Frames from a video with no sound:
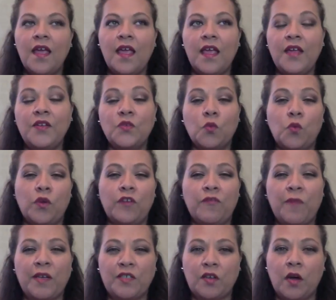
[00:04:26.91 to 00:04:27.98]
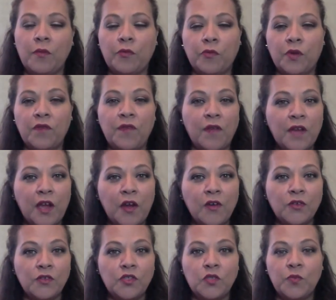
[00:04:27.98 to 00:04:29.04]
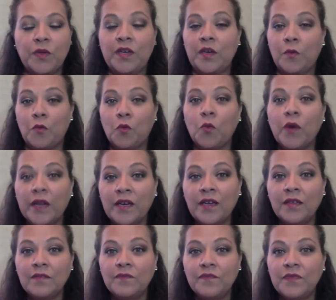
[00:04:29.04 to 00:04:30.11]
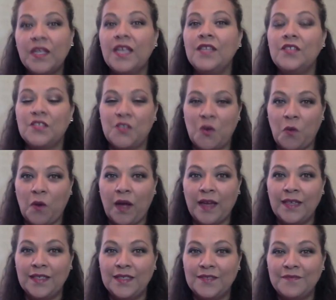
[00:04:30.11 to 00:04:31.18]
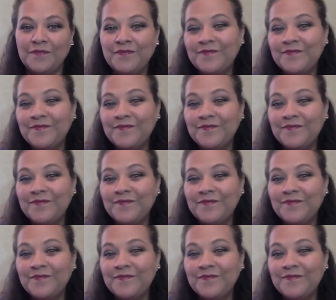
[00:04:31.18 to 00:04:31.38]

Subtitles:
He's one of my top 3 favorite characters, but number 1 is Snow White.